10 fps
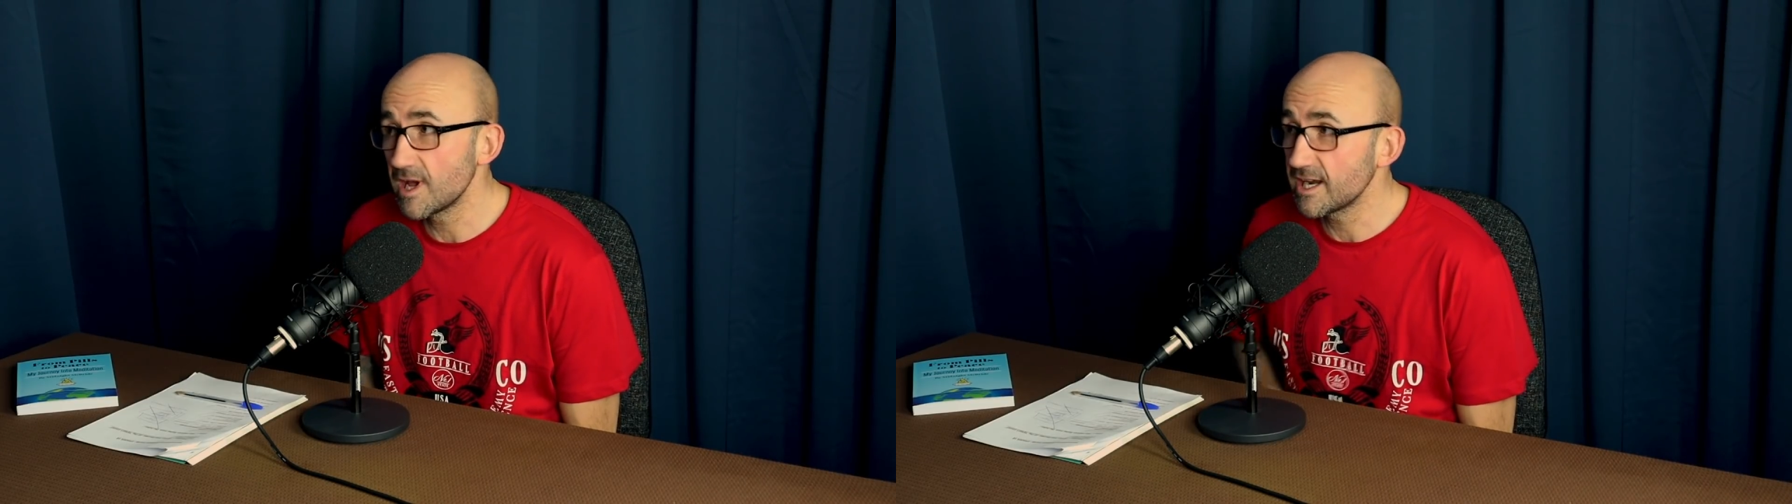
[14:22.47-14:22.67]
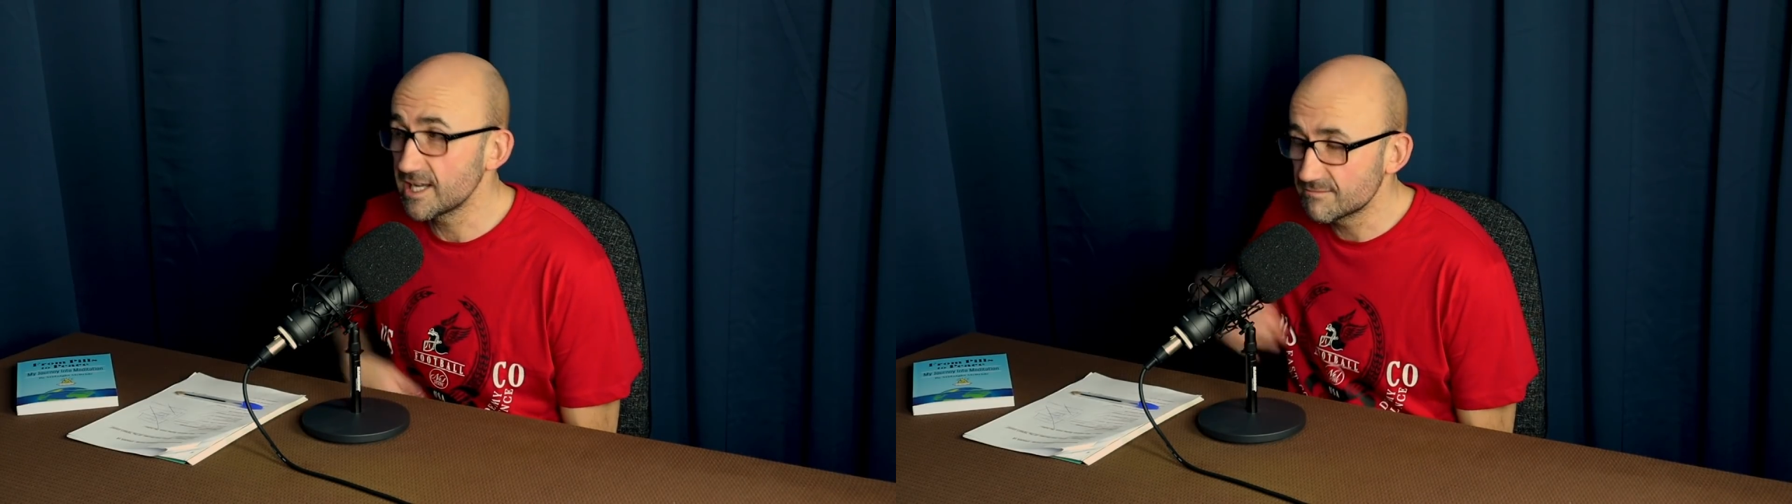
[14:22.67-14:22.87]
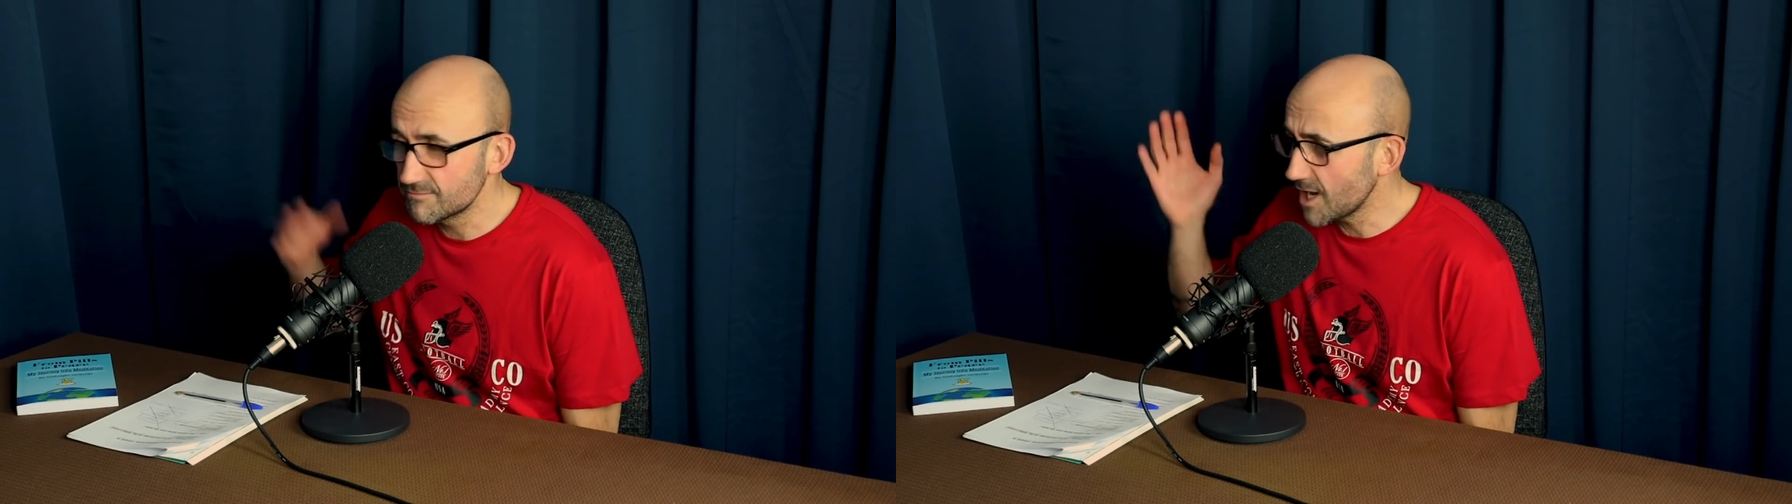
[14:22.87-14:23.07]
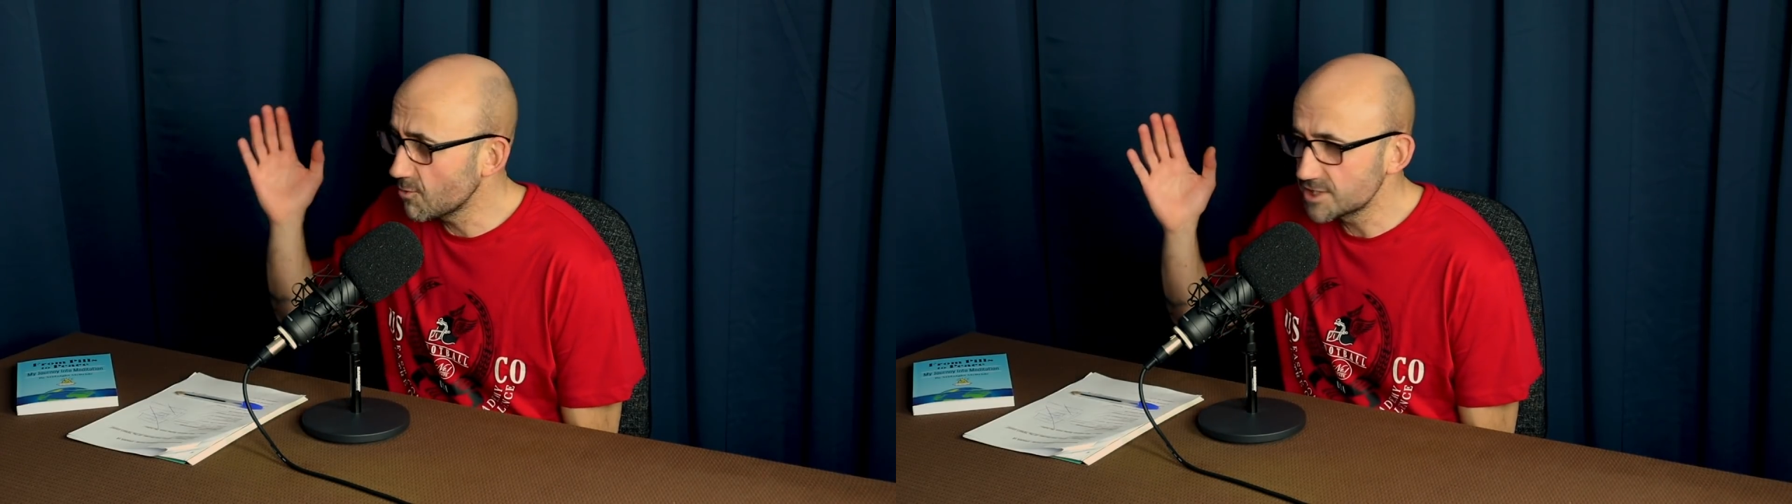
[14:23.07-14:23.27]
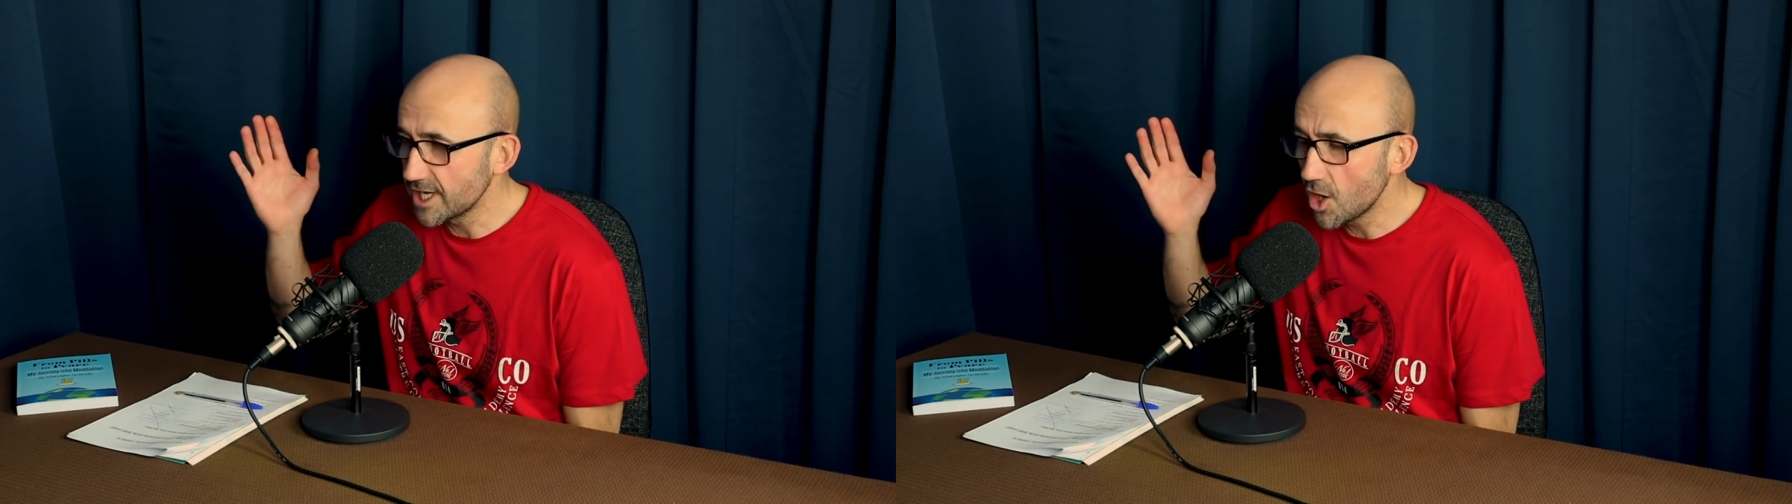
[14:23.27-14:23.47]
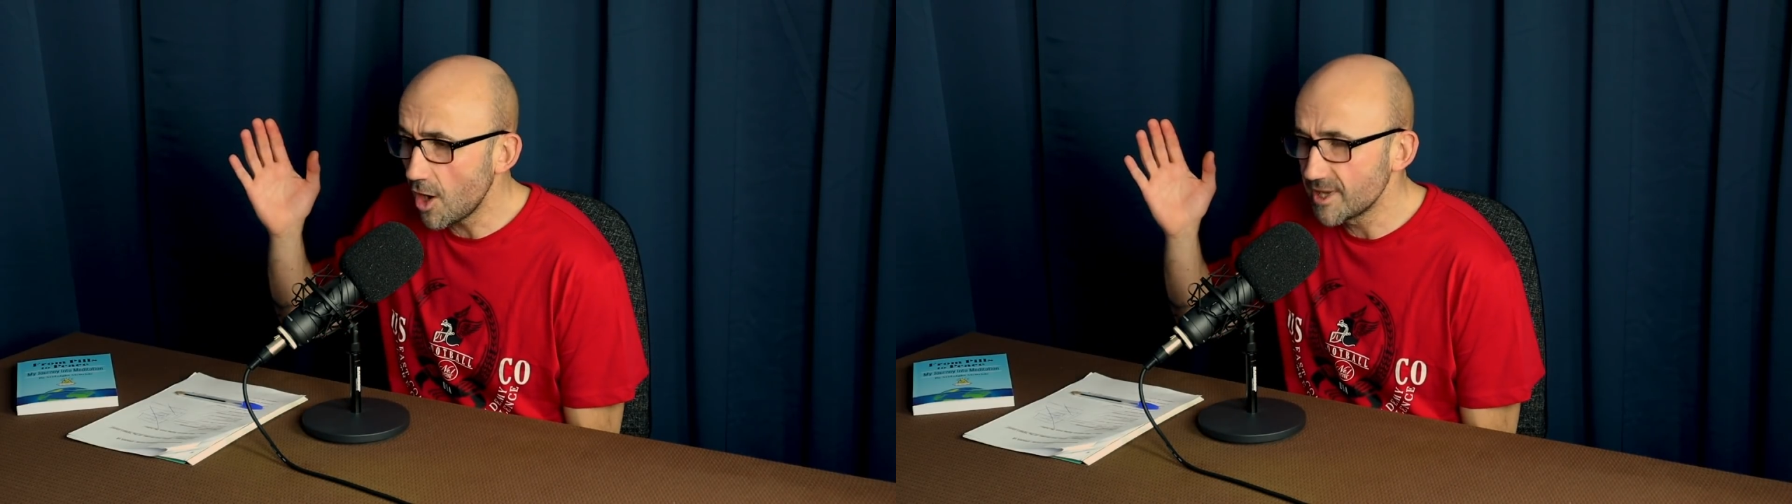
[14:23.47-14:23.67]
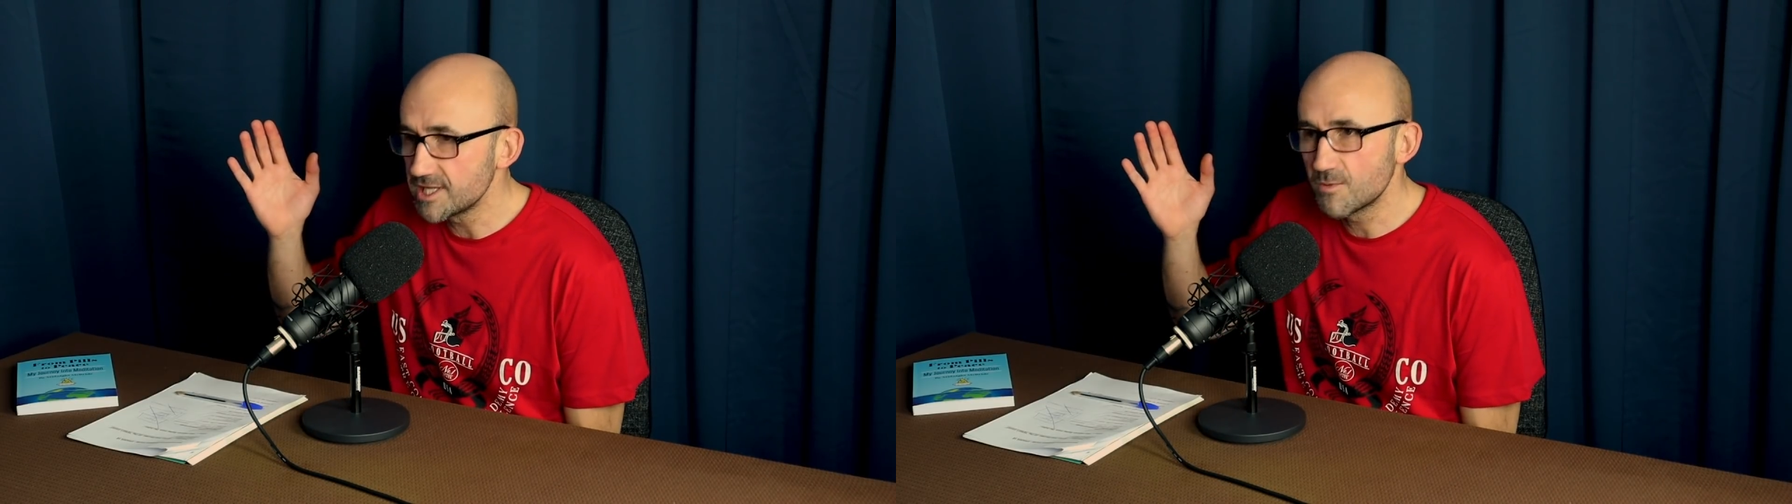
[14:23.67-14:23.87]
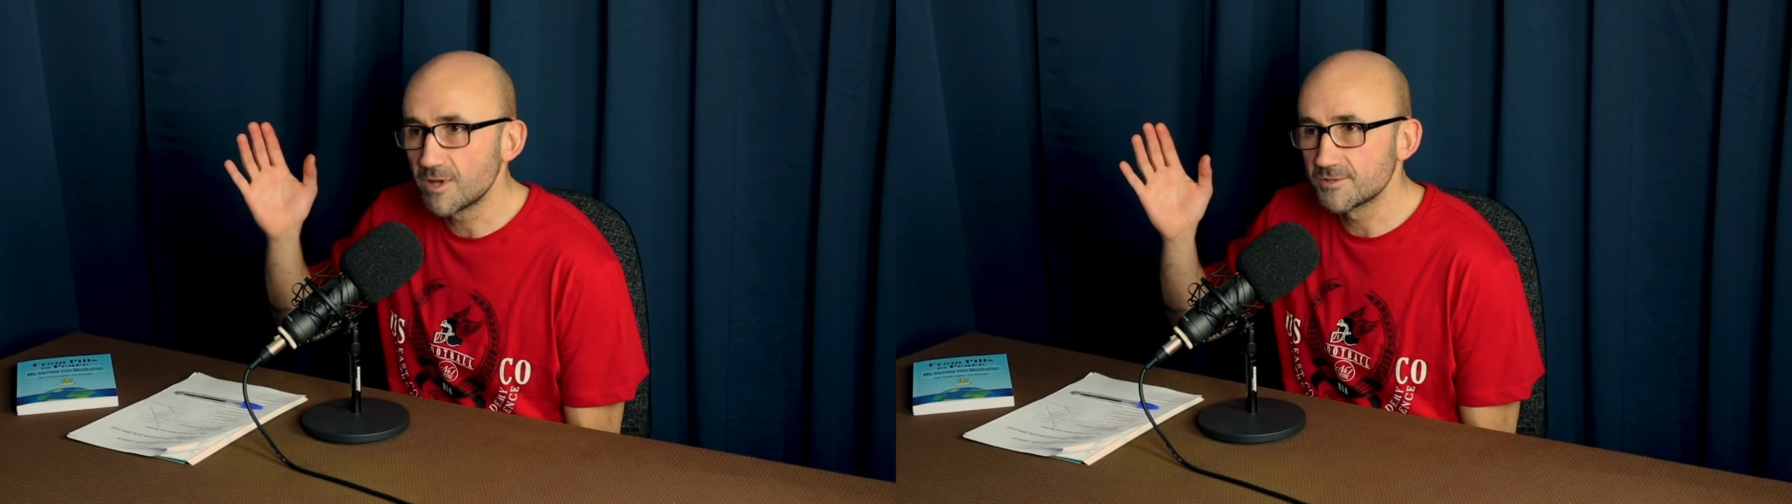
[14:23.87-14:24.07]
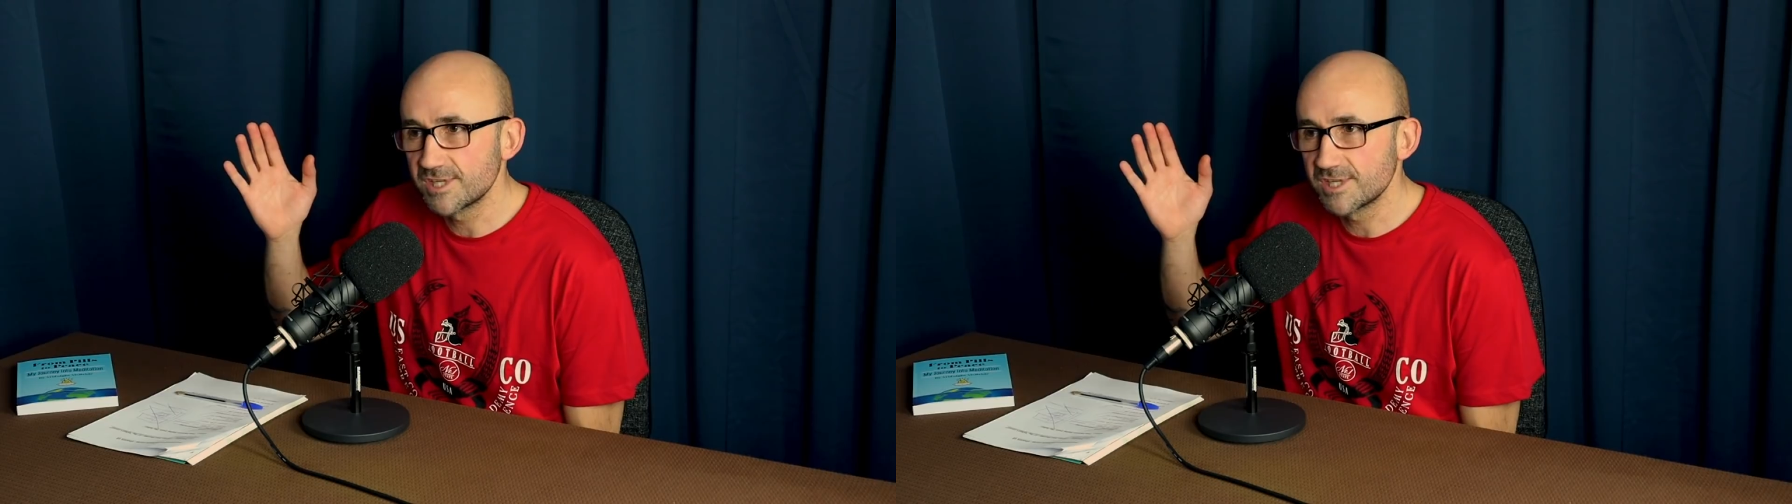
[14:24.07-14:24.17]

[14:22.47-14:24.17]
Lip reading: I worked in Comet as well,